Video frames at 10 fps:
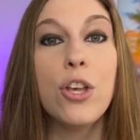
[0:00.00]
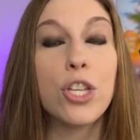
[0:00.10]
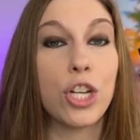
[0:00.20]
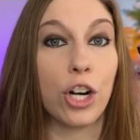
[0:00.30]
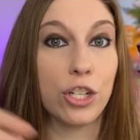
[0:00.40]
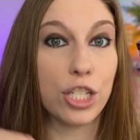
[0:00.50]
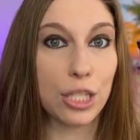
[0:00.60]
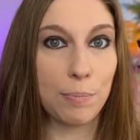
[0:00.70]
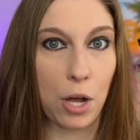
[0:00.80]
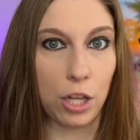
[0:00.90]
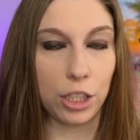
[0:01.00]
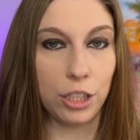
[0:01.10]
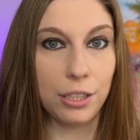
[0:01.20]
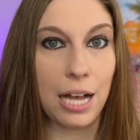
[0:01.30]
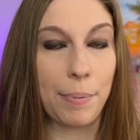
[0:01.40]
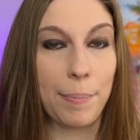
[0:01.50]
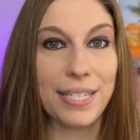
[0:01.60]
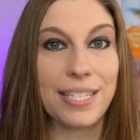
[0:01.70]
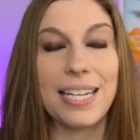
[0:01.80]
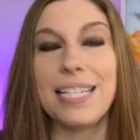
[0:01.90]
Start smaller, couple
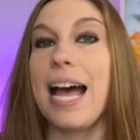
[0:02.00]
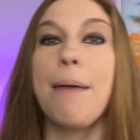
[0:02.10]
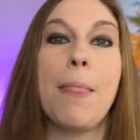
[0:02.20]
pieces at a time,